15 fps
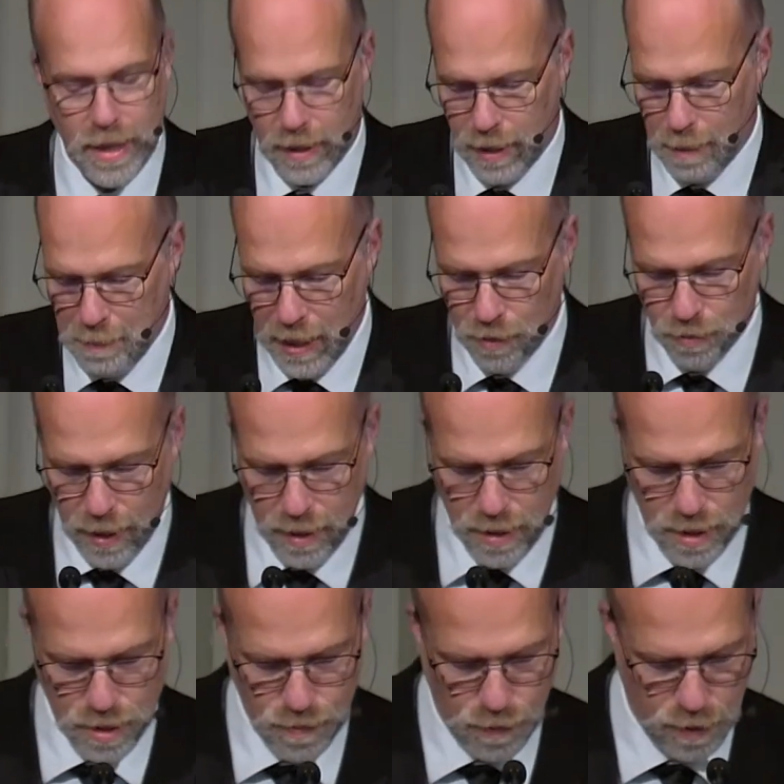Let me read
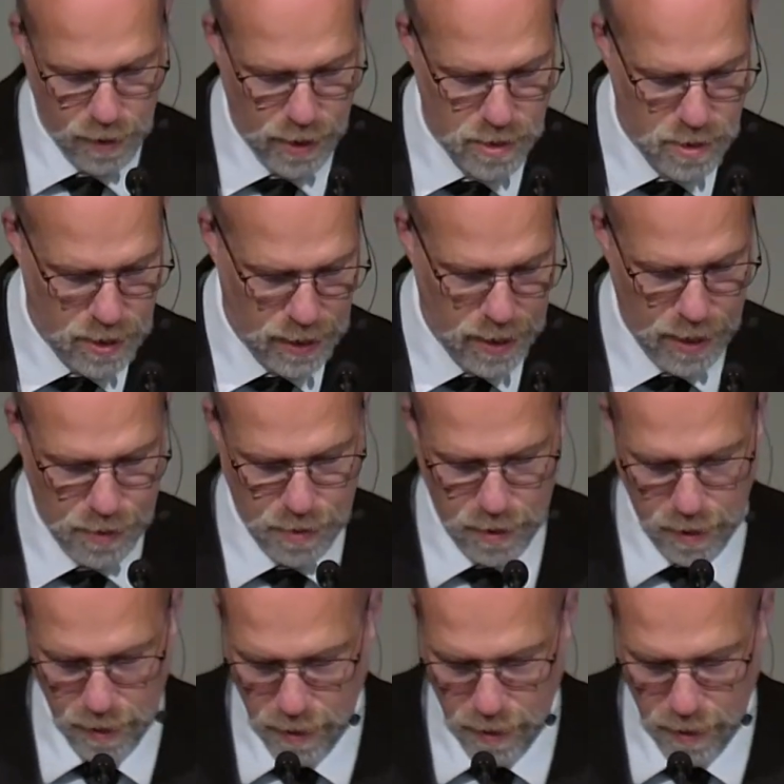this for us together.